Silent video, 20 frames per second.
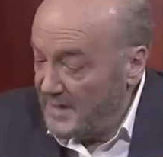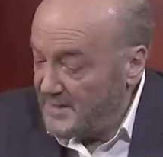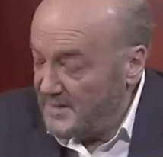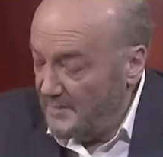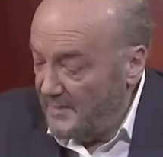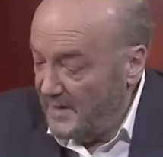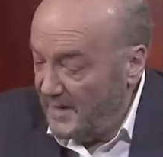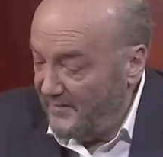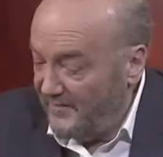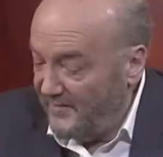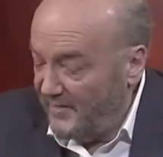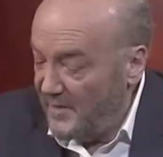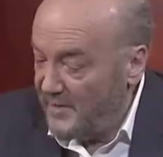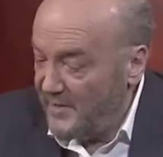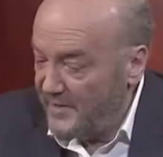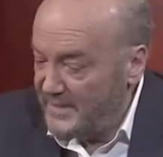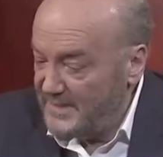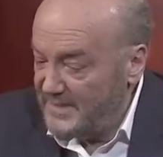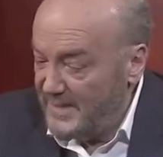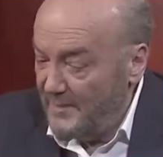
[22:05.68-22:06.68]
as a
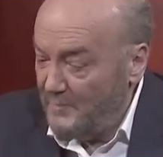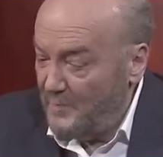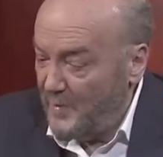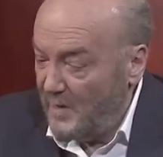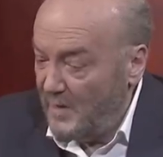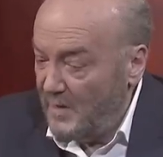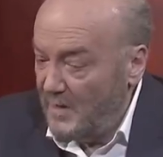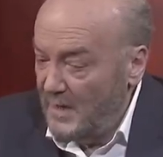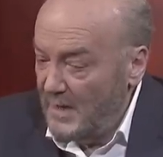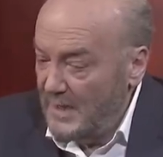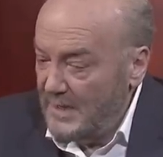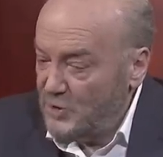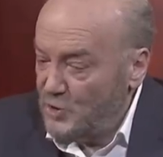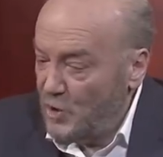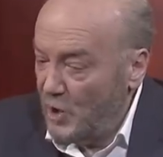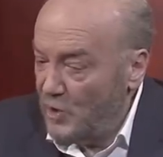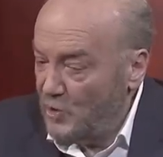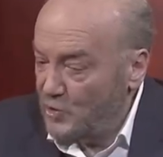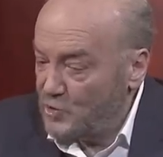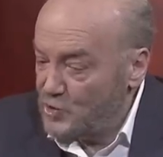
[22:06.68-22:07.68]
further example,
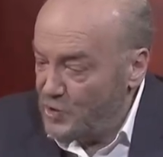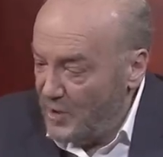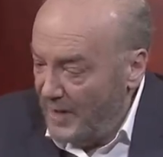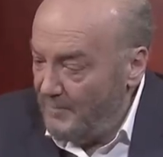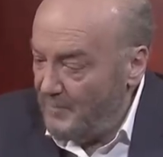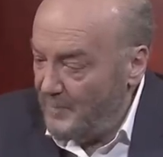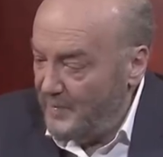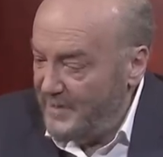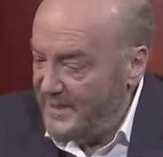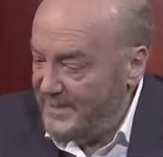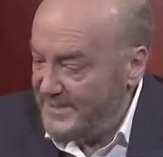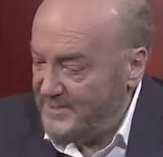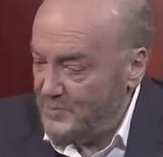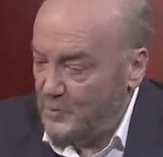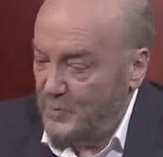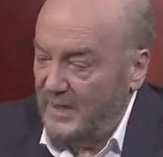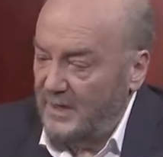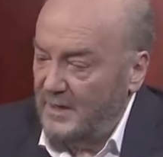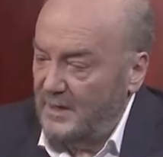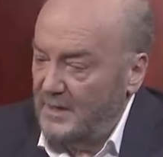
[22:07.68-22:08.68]
Donald Trump
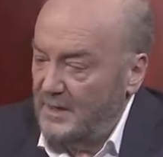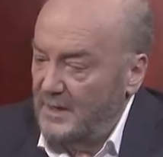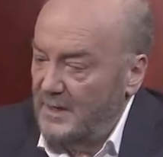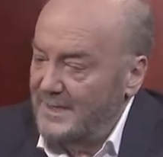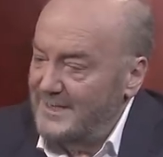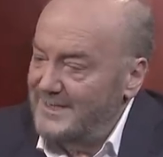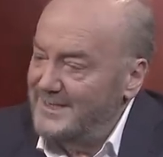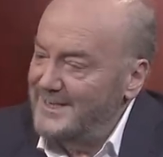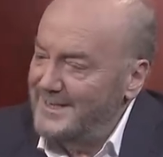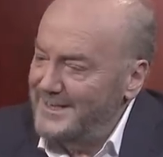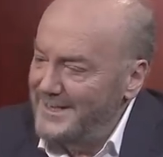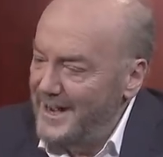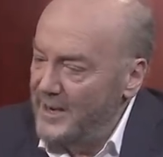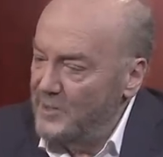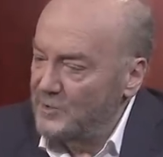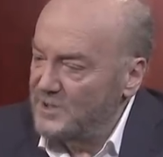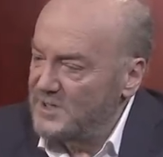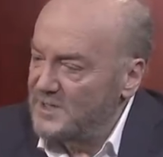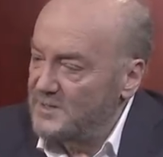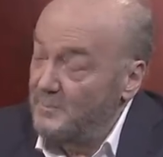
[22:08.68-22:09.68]
this week
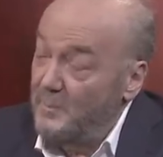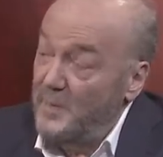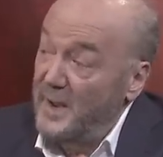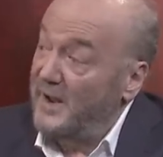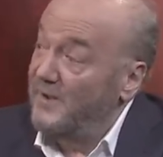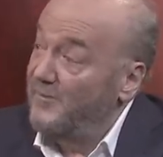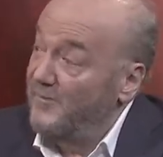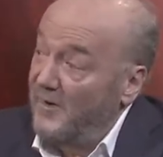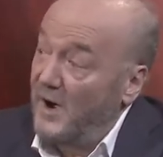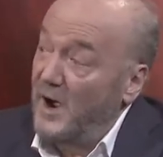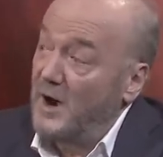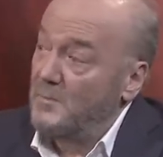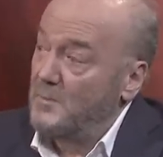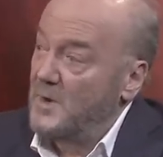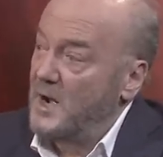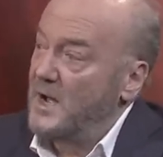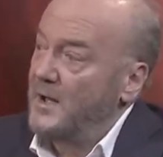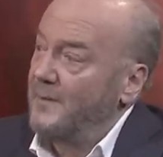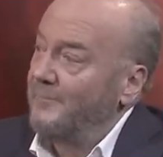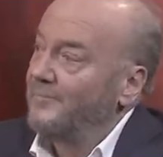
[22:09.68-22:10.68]
denounced Big
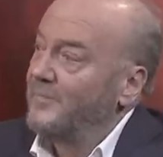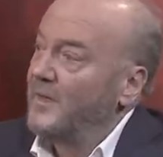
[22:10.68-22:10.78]
Pharma.